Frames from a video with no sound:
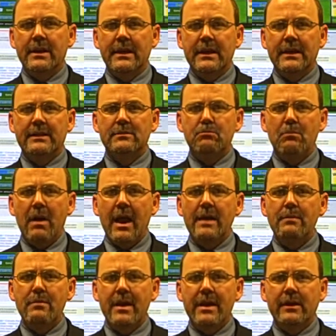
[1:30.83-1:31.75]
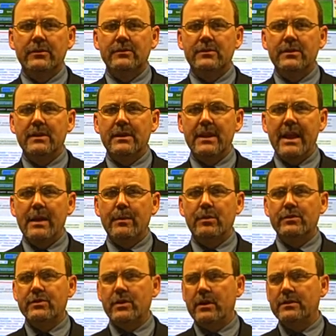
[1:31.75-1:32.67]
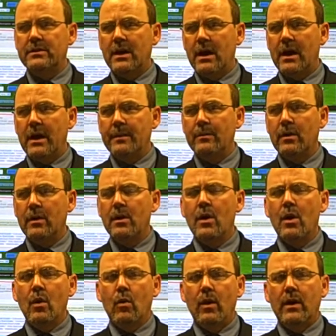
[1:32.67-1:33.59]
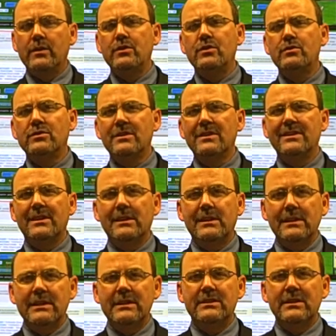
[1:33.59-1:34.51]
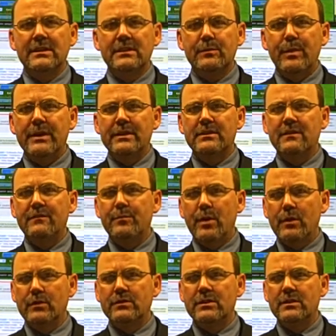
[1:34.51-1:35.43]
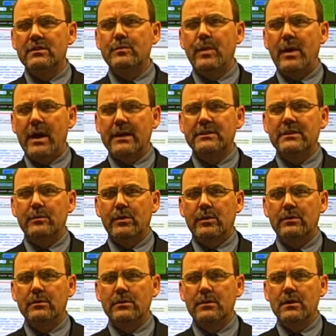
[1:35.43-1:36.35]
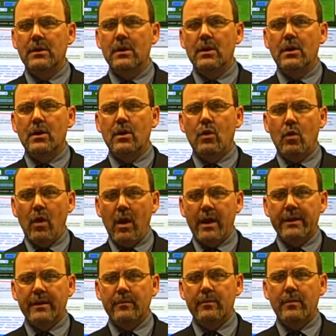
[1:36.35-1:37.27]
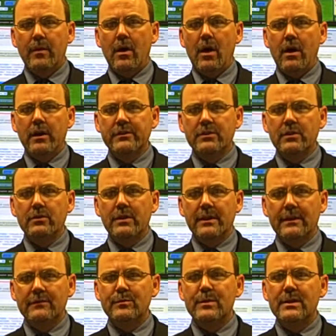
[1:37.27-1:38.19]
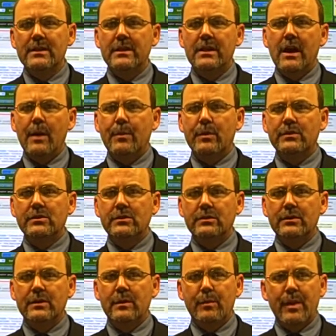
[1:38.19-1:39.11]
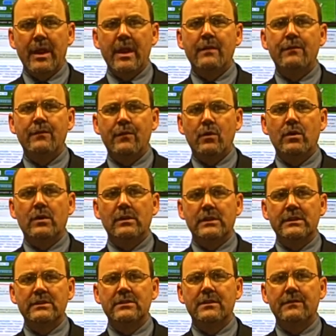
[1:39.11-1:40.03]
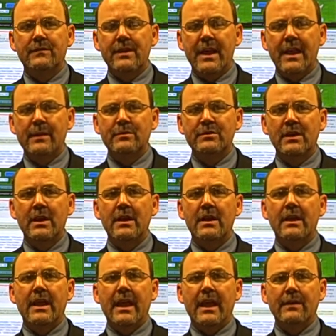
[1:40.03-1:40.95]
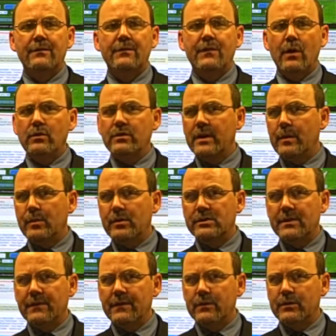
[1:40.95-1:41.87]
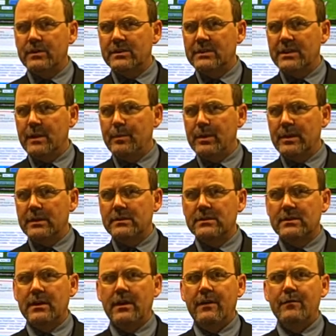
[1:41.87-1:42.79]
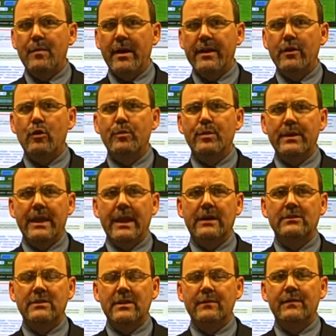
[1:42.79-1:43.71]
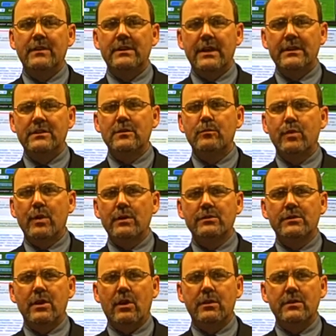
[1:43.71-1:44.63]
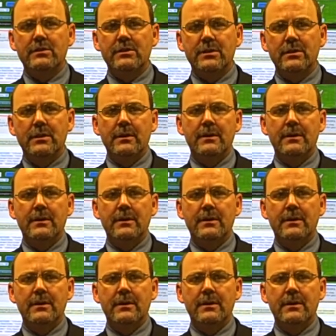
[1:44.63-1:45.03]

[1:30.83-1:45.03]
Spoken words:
gets my mail to the neighbors on time while using the least expensive postage possible. Quantum also gives me the opportunity to pay for a list of names and phone numbers of the recipients of my open house invitation postcards.